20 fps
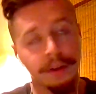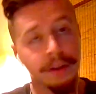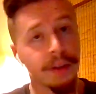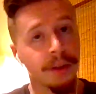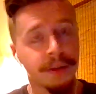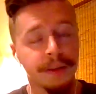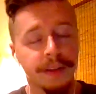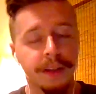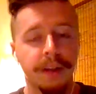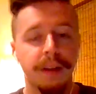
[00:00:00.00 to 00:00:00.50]

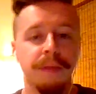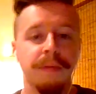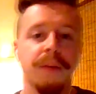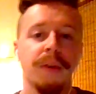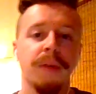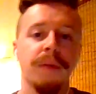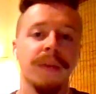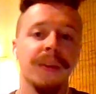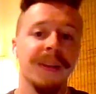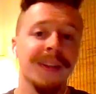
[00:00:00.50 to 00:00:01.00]
do stuff
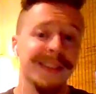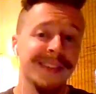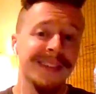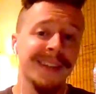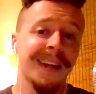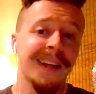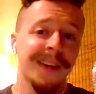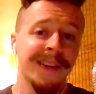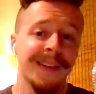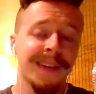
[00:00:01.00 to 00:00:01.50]
over than a
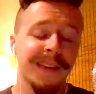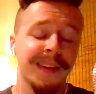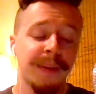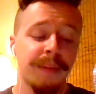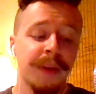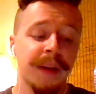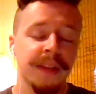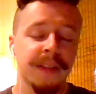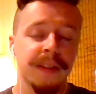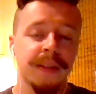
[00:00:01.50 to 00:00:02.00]
sayer the
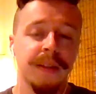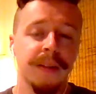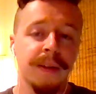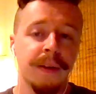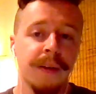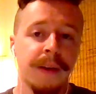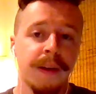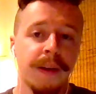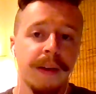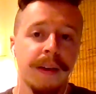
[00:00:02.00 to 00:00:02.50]
past year.